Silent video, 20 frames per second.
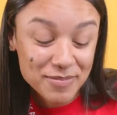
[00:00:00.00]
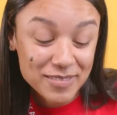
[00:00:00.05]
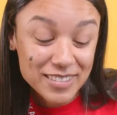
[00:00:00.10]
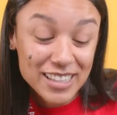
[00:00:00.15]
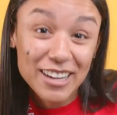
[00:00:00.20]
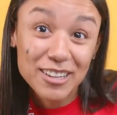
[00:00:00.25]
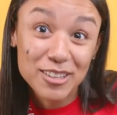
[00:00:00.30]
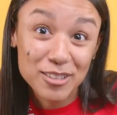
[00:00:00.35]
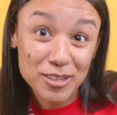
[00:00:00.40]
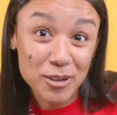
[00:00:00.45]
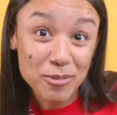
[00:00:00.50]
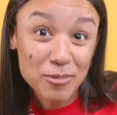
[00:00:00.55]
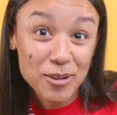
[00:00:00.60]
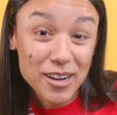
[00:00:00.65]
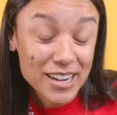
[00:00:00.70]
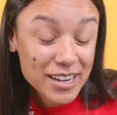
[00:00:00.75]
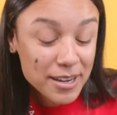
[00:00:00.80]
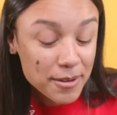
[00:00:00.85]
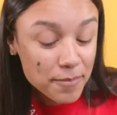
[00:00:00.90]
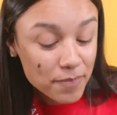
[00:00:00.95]
Now you know
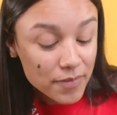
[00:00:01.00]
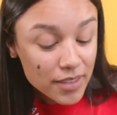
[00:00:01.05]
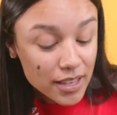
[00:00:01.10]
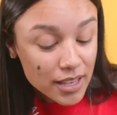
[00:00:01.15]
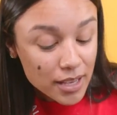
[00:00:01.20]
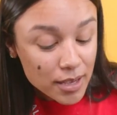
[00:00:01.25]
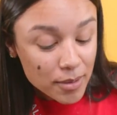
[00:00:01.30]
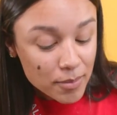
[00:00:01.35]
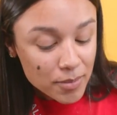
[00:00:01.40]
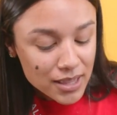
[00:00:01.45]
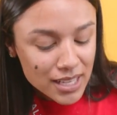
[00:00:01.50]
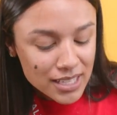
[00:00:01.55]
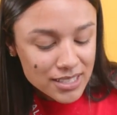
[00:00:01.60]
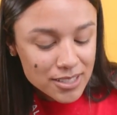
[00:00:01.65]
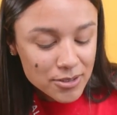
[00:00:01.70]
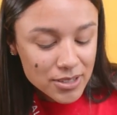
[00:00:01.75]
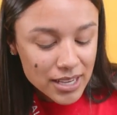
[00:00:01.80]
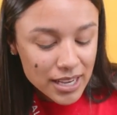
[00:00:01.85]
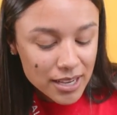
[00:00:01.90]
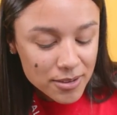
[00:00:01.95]
why, but that's
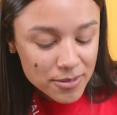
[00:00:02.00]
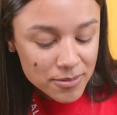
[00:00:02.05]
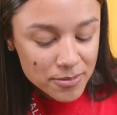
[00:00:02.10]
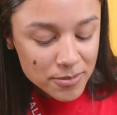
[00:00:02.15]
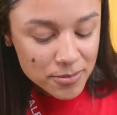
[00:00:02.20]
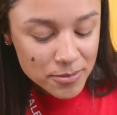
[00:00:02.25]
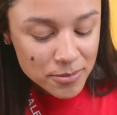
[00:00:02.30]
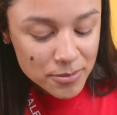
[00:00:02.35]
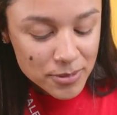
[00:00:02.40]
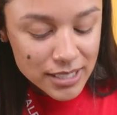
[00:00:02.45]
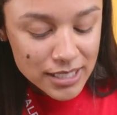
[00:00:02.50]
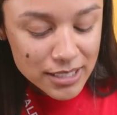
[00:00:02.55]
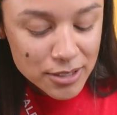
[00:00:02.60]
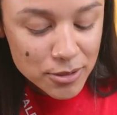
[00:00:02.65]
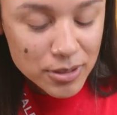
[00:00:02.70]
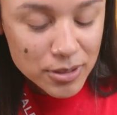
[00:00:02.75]
okay we can